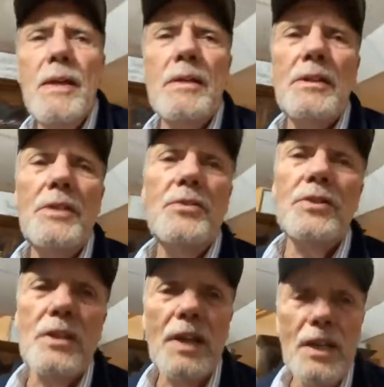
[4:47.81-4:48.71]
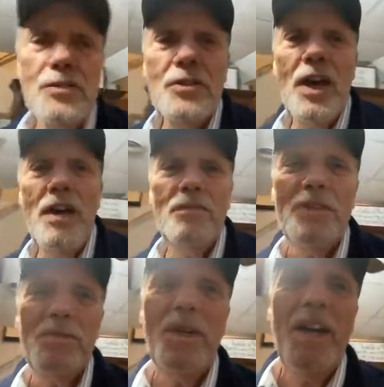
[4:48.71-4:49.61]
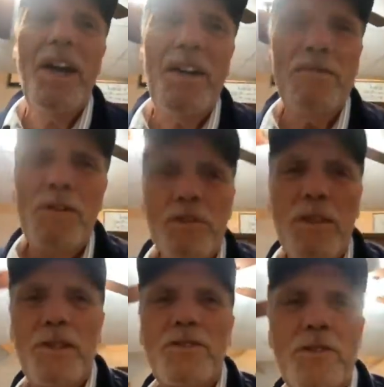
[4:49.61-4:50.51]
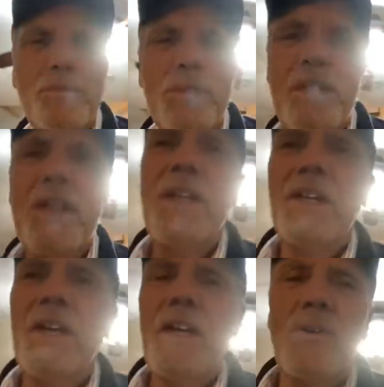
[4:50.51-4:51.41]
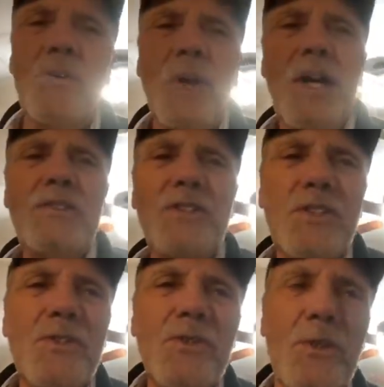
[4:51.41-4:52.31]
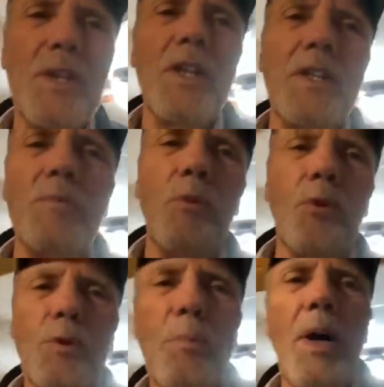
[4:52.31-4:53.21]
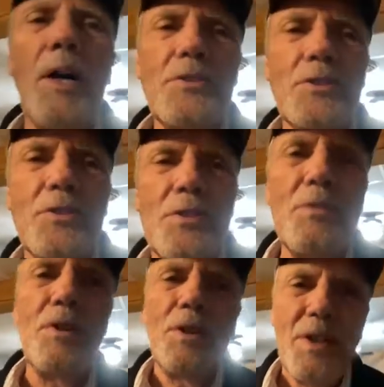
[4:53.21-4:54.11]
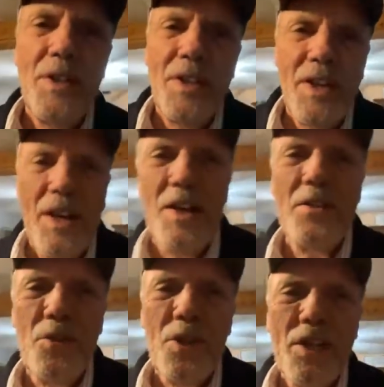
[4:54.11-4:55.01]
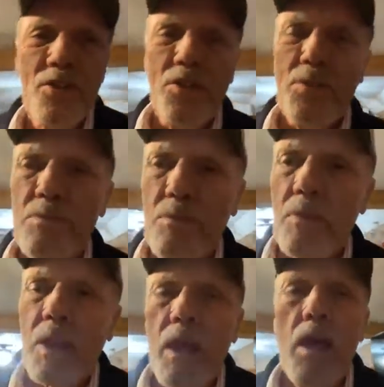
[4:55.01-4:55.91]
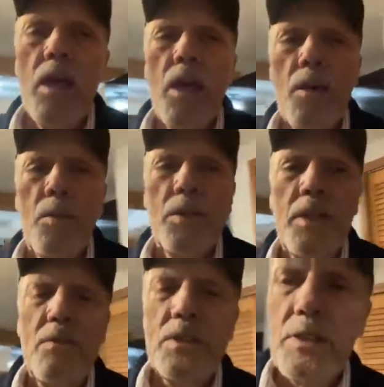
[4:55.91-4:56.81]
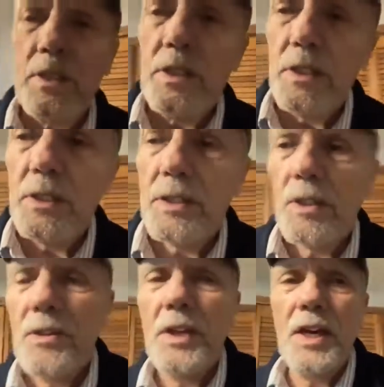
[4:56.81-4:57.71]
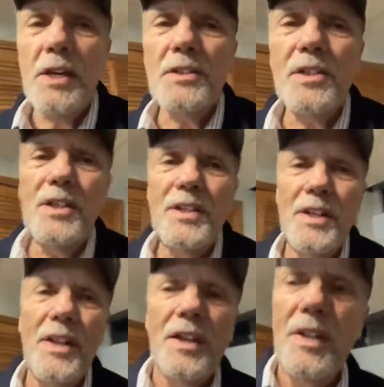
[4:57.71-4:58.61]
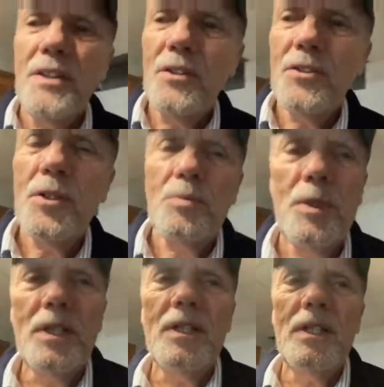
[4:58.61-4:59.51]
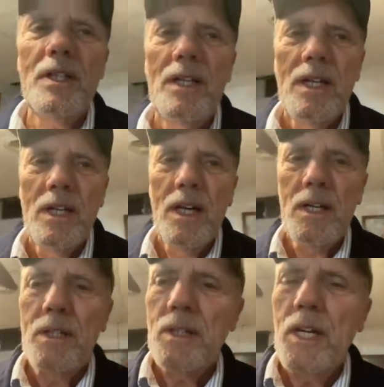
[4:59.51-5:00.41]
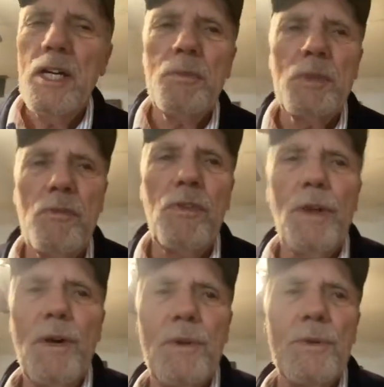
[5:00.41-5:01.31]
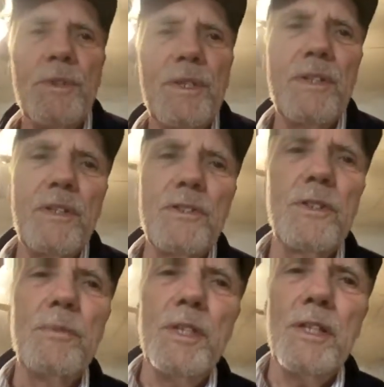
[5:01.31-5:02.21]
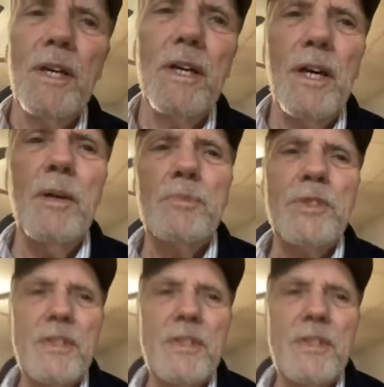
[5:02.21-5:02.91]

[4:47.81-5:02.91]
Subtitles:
At least in the last half of it, it should be rising toward a more positive direction. But even in that, there should be ebb and flow. There should be ups